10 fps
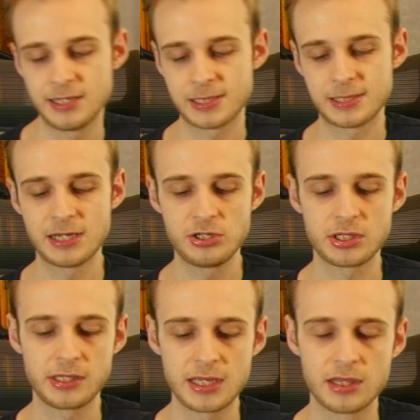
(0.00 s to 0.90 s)
It's
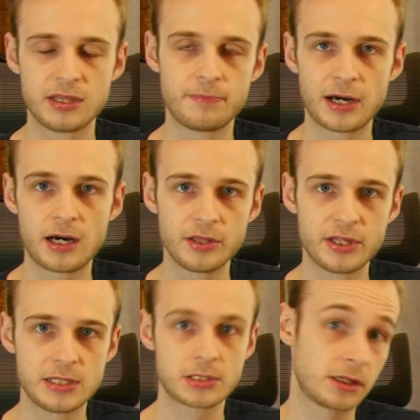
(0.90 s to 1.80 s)
essentially the part
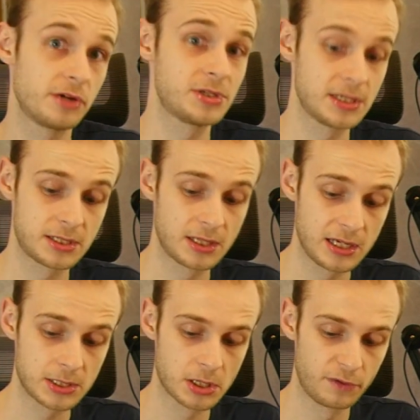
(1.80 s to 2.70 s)
that is closest to
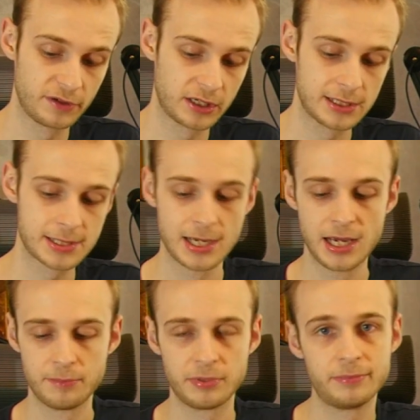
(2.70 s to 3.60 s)
the esophagus,
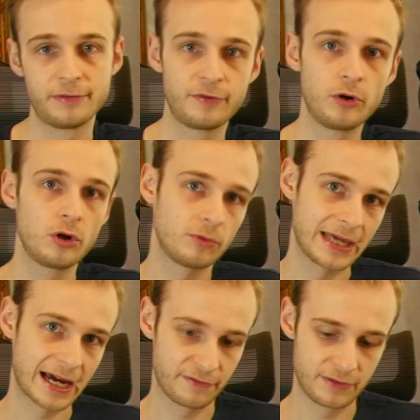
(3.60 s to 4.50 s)
but before we
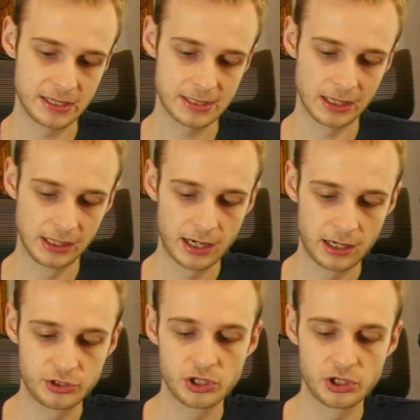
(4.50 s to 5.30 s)
have this large